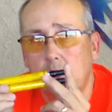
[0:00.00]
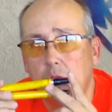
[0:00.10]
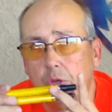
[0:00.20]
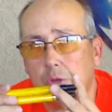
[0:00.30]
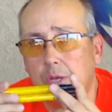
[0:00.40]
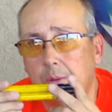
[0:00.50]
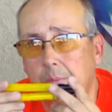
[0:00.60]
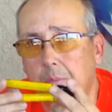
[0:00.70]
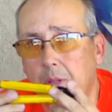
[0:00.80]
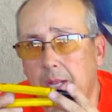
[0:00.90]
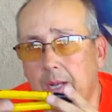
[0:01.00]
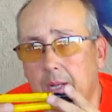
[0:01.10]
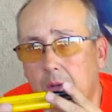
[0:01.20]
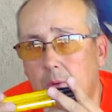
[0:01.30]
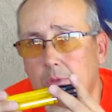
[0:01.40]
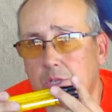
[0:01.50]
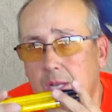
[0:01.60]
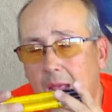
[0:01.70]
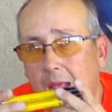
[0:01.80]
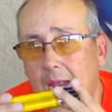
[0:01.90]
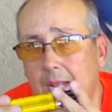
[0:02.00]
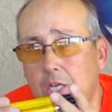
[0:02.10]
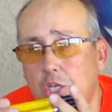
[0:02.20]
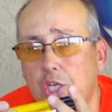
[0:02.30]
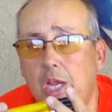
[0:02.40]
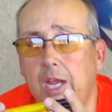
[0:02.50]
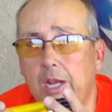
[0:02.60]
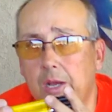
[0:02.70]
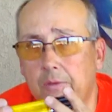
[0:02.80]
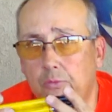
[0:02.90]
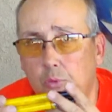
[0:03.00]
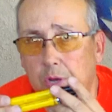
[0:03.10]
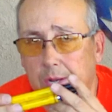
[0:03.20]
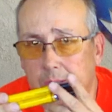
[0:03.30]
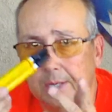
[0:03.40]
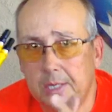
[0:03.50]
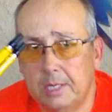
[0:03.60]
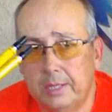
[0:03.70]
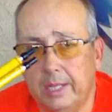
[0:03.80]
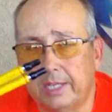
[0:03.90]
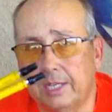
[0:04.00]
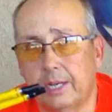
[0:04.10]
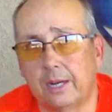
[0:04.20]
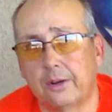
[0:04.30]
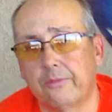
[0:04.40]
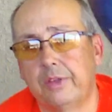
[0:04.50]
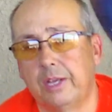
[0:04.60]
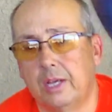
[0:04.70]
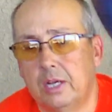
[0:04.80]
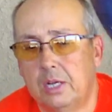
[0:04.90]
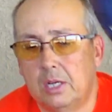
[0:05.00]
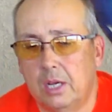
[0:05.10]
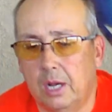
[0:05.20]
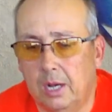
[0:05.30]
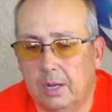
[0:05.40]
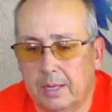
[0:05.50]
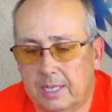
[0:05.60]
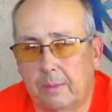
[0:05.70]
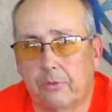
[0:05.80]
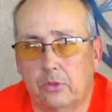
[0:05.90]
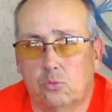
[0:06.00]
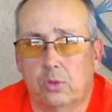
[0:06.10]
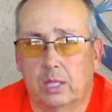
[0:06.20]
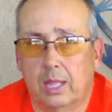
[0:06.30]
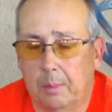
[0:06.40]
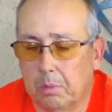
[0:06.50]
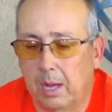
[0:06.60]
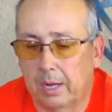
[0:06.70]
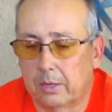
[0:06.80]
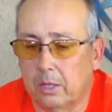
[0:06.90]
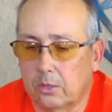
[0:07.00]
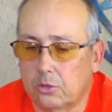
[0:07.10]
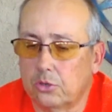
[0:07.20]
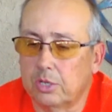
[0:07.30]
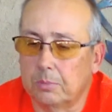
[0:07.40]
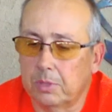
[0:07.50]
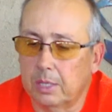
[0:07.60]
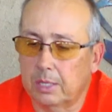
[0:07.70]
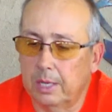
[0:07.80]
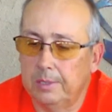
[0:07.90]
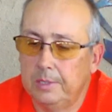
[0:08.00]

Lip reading: you can blend almost any shade of wood that's in an RV, except for the really light blonde colors or something like that.